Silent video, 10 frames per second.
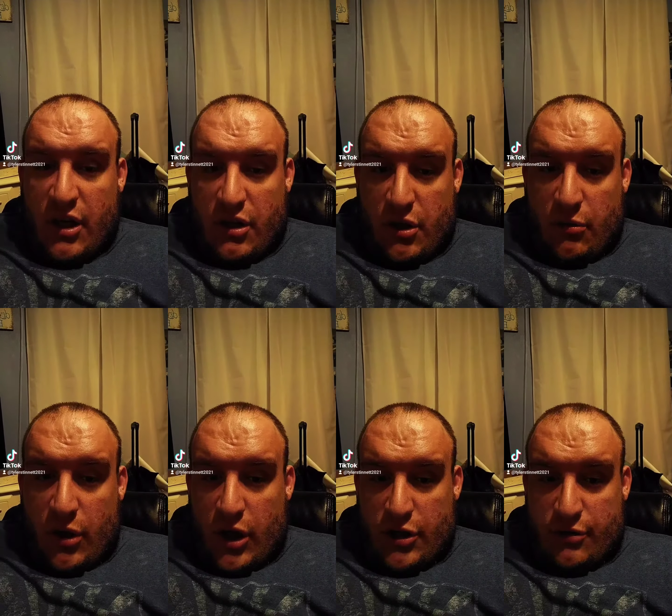you
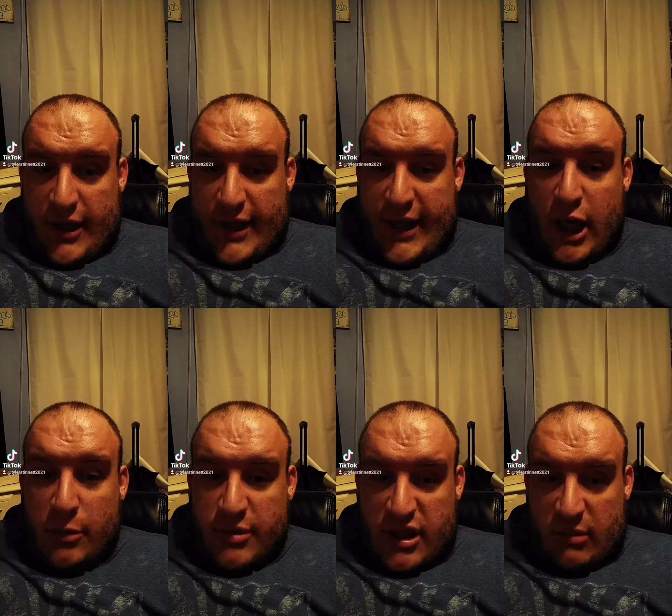are trying to
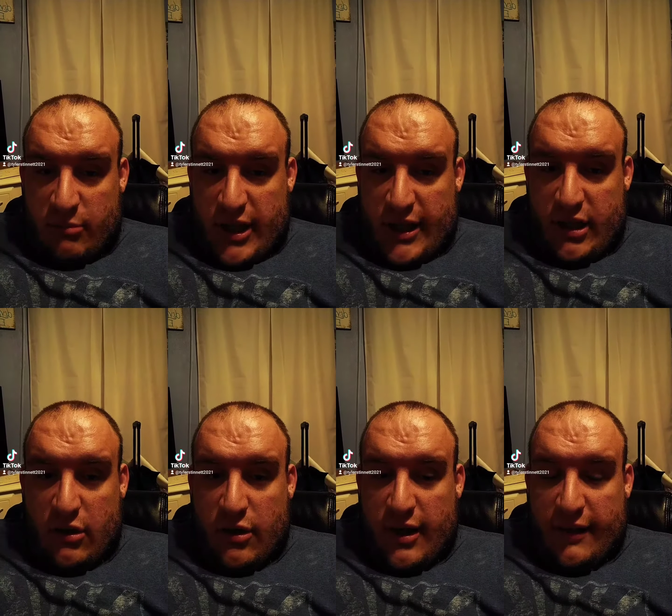help somebody
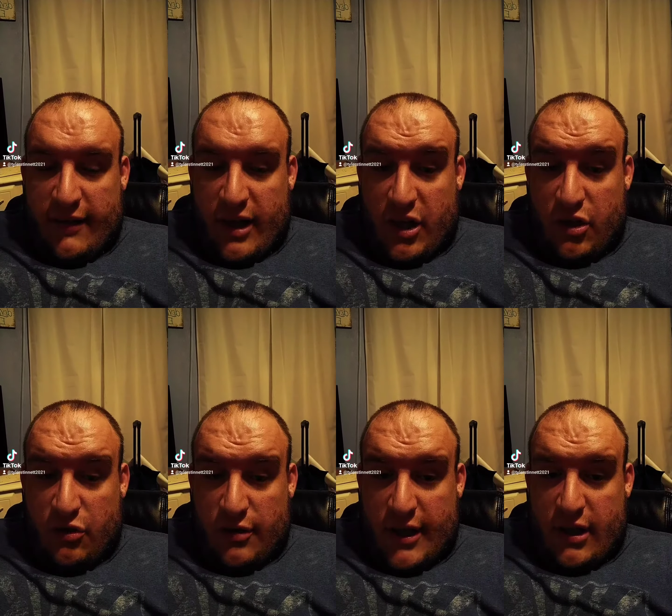or they think you're
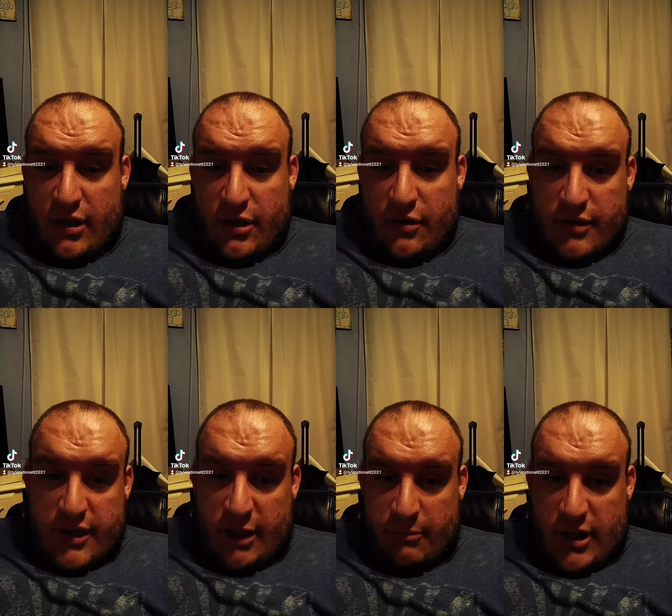trying to do
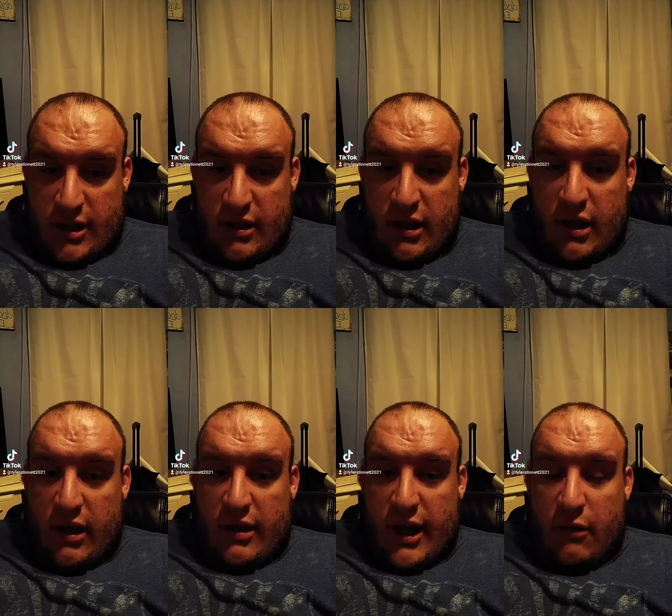something.
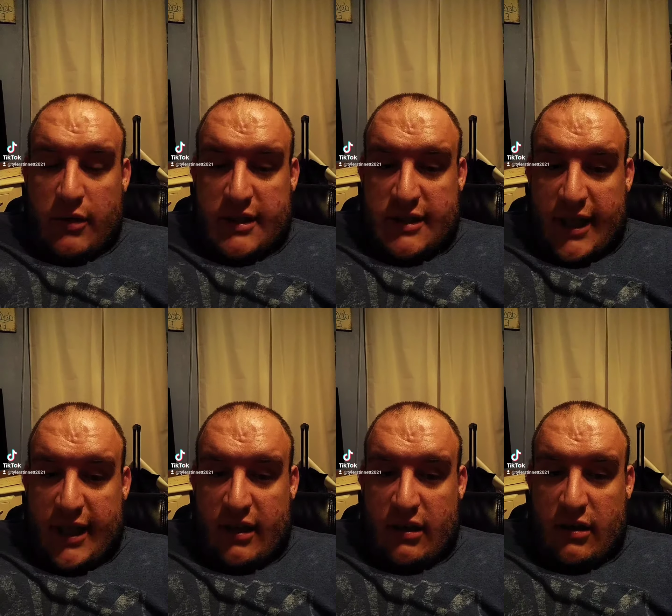They would
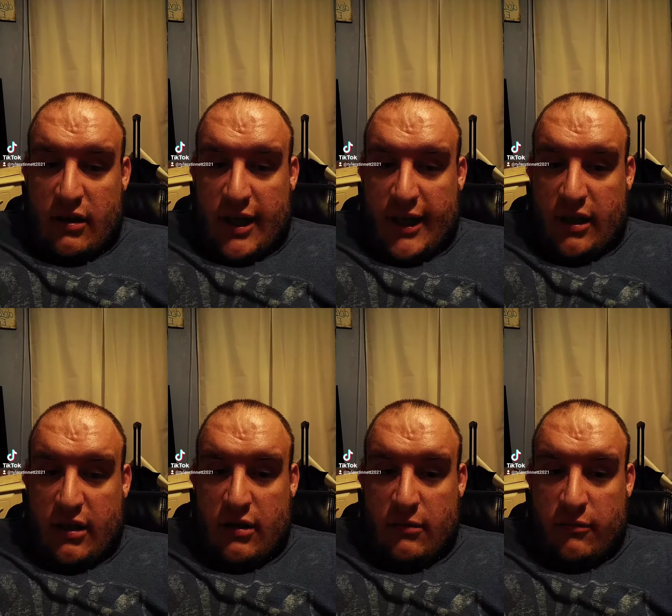say
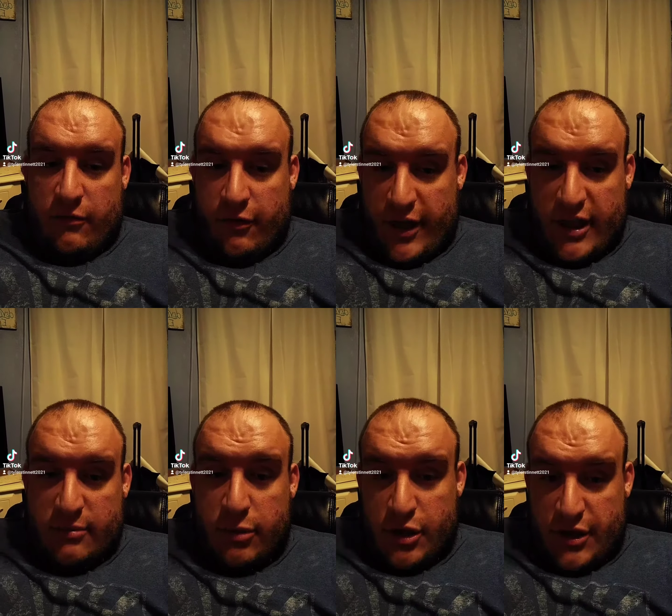like
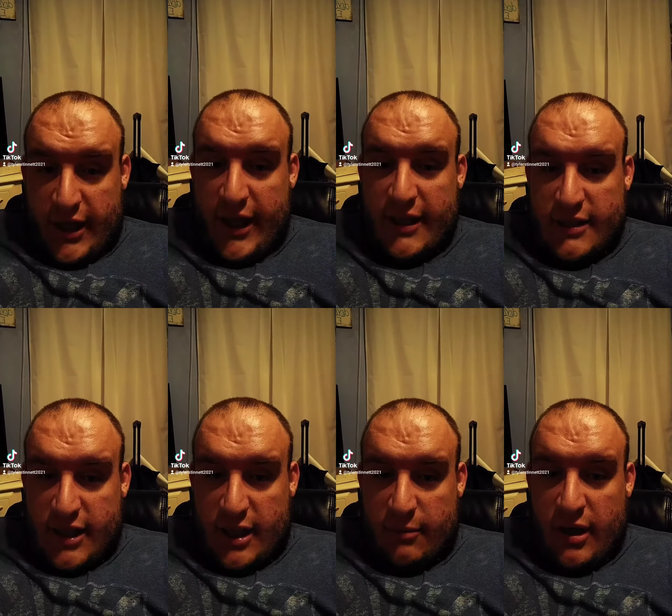freeze put your hands
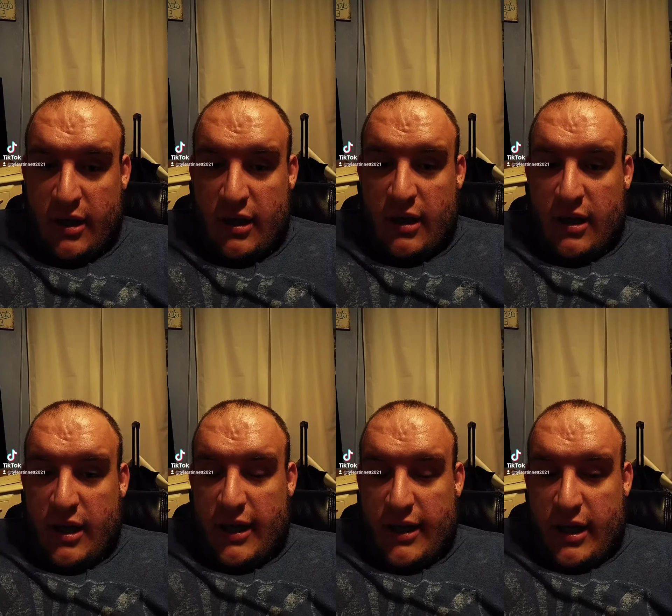up
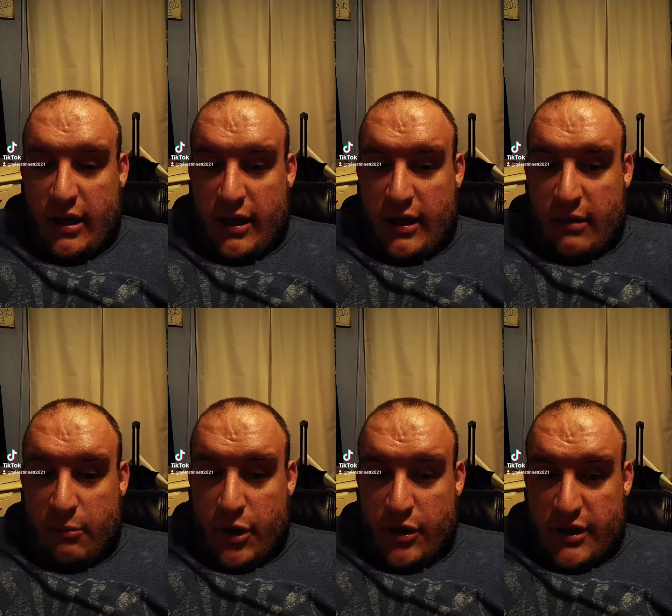and the and the
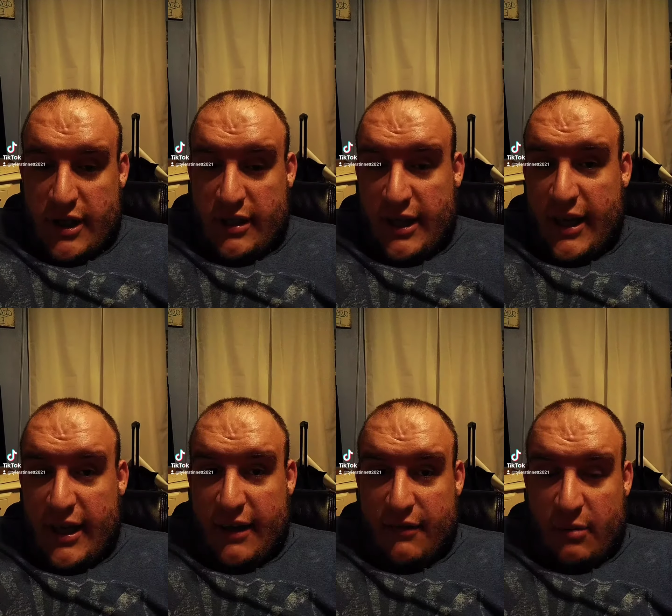person
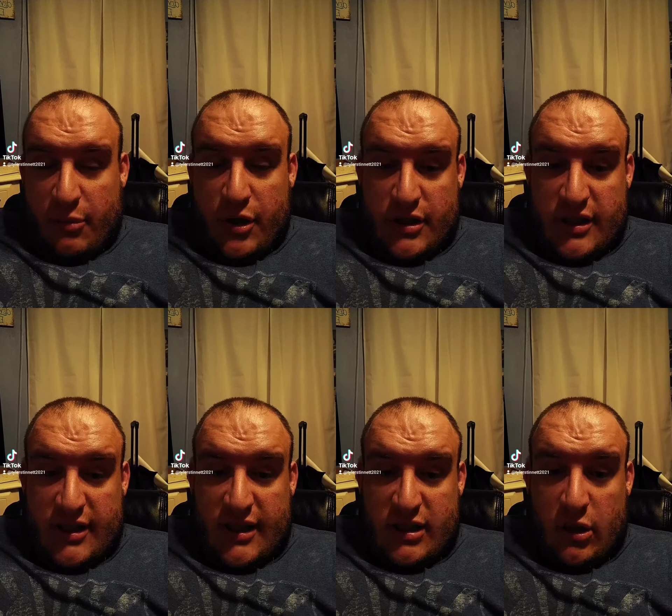yeah if the
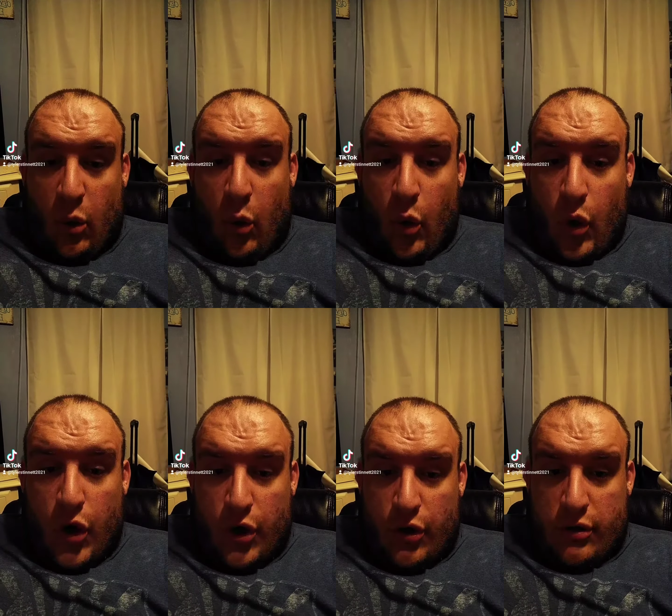person doesn't
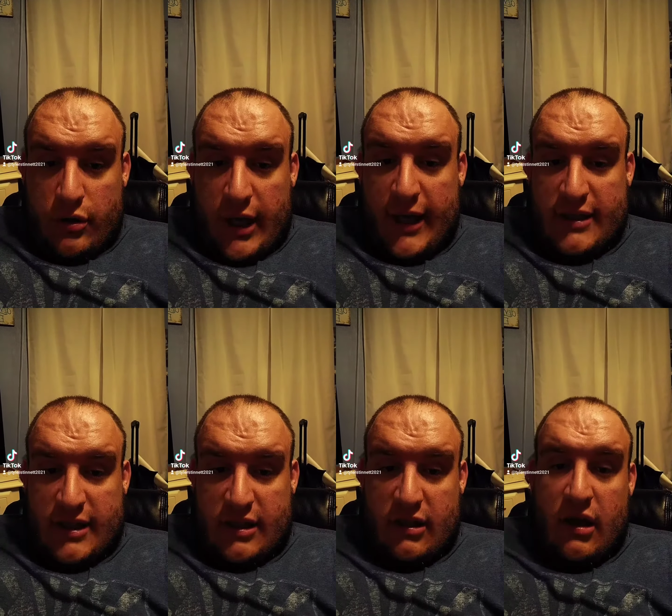order as
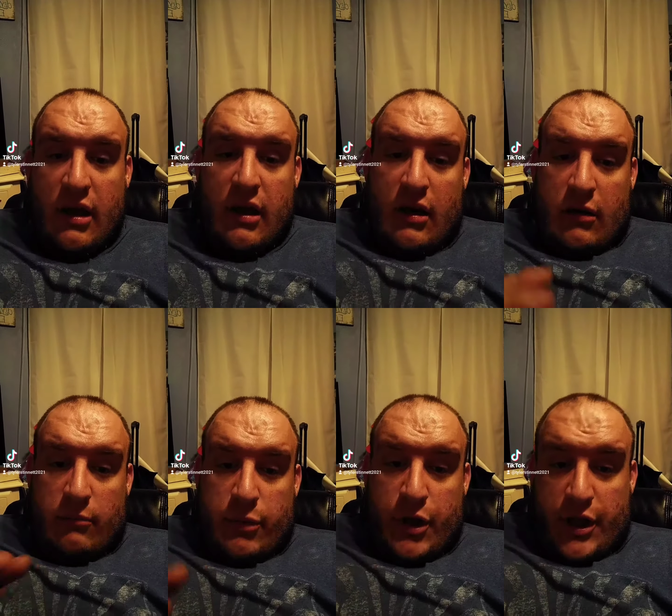in
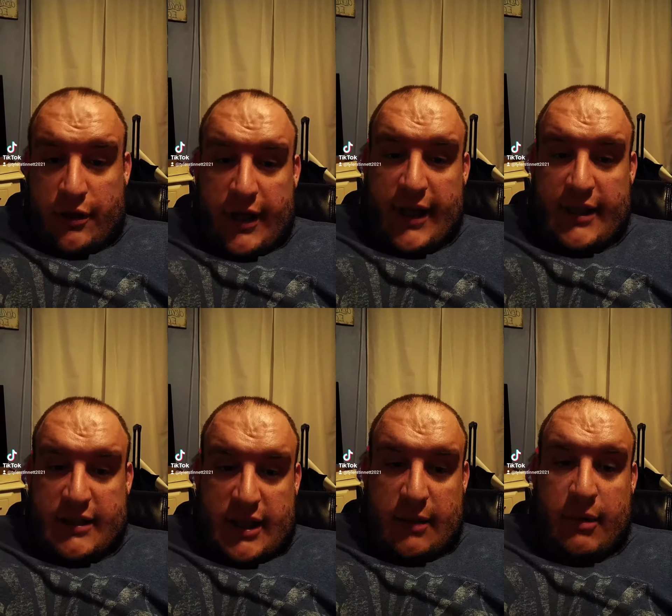put their
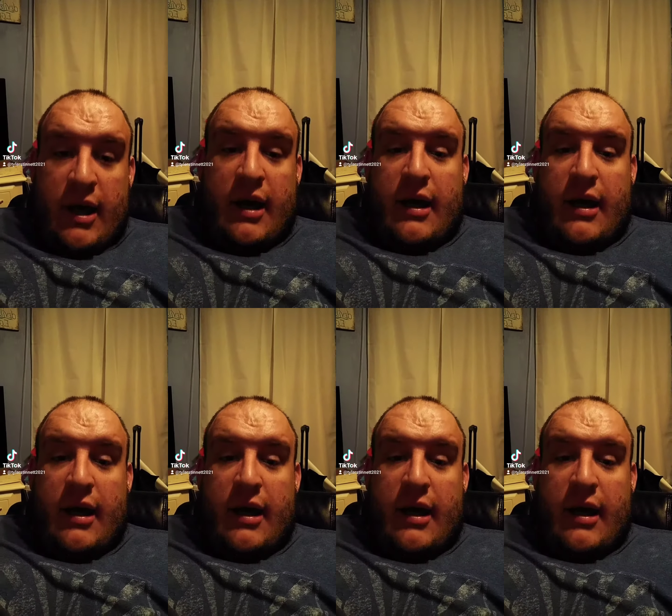hands up